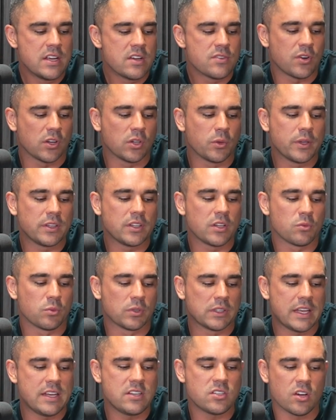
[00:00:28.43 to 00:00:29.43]
Following the
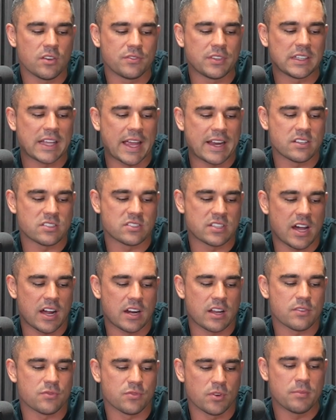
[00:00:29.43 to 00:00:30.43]
release of the latest
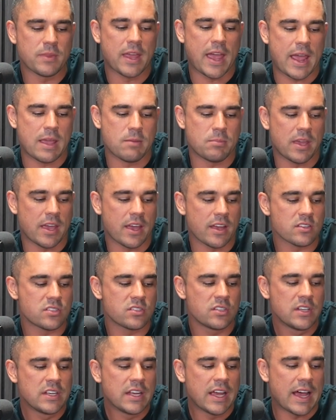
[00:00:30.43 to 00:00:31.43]
data from the
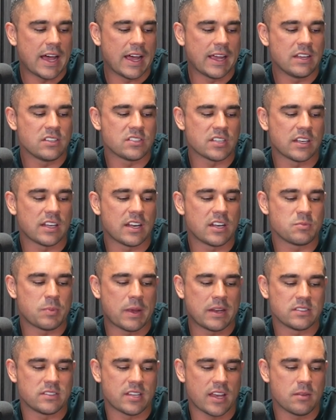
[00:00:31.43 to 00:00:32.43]
ABS, he said it has
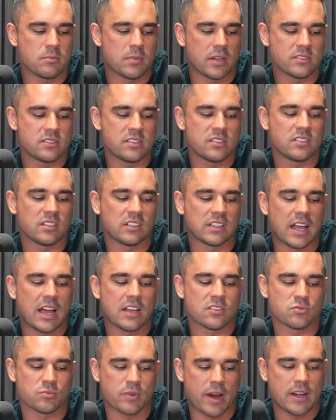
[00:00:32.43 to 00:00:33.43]
been 10 months since the
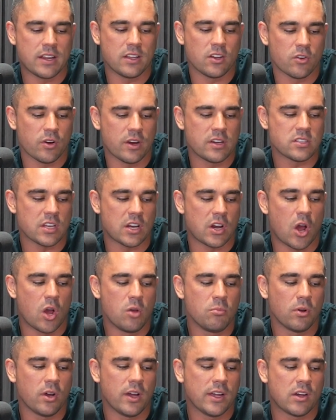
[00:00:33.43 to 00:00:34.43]
last rate increase and
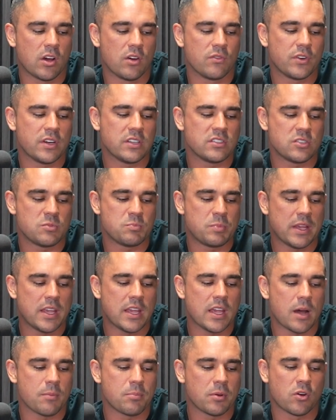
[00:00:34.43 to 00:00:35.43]
home buying confidence is
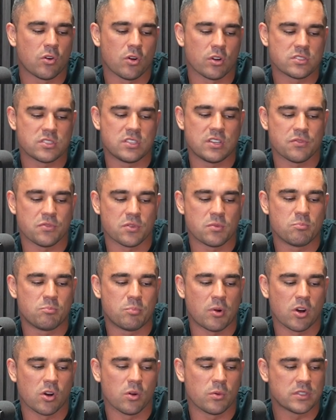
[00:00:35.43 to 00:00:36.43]
picking up across different
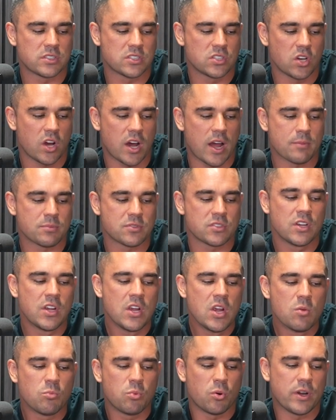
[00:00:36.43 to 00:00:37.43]
borrower types,
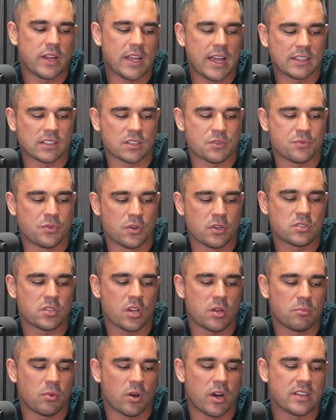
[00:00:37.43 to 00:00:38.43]
pointing out that first
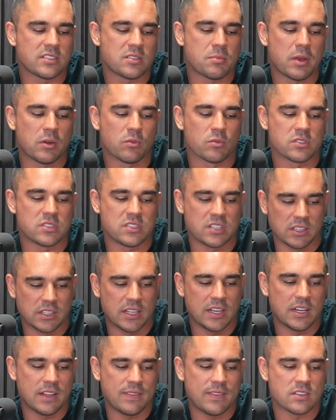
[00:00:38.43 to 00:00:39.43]
home buyers have been
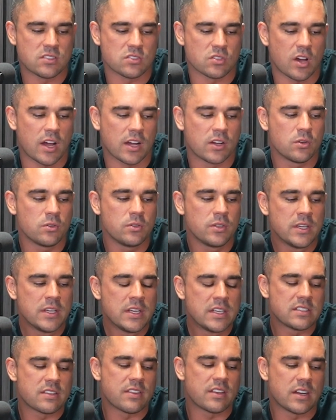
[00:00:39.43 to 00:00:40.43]
resilient in this cycle.
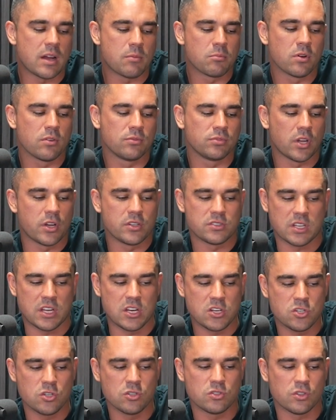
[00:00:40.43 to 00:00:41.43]
So the number of loans
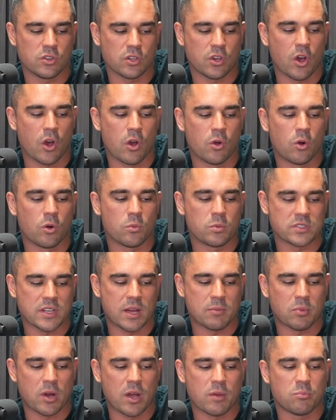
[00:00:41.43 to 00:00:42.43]
issued to the cohort was
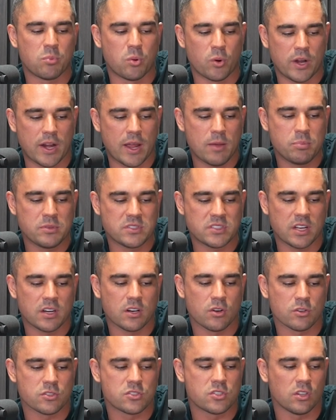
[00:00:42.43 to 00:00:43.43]
up by 0.8%
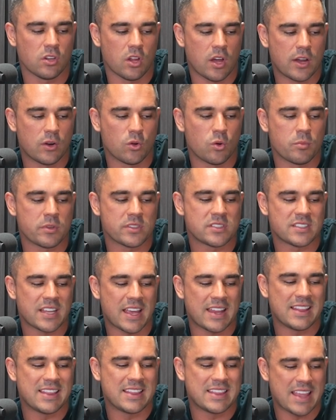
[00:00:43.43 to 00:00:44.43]
across July to almost
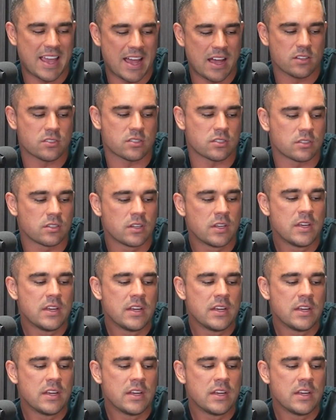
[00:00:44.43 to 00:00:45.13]
10,000.